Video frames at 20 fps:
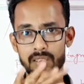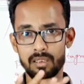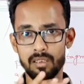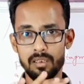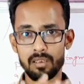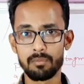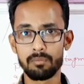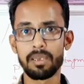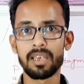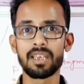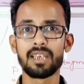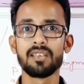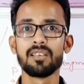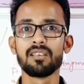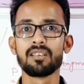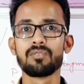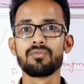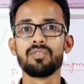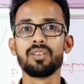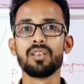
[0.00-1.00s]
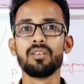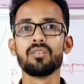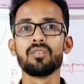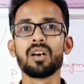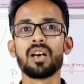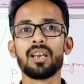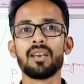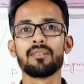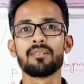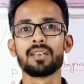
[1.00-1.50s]
making this video,
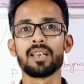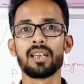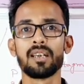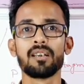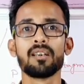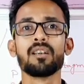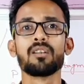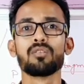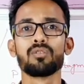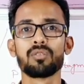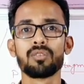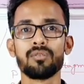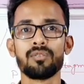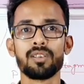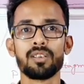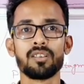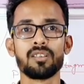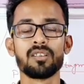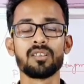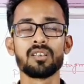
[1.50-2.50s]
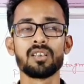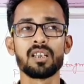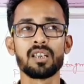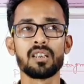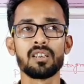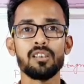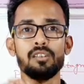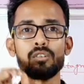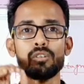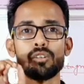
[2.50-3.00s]
I have read the notification
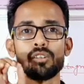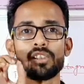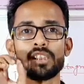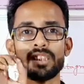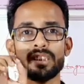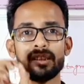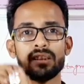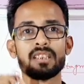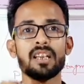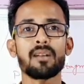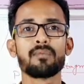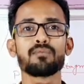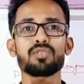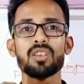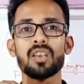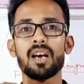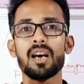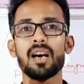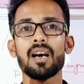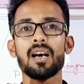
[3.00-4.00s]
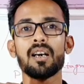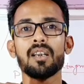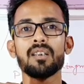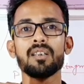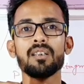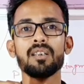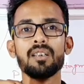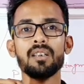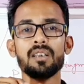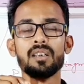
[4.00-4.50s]
that your exams
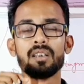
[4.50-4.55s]
are,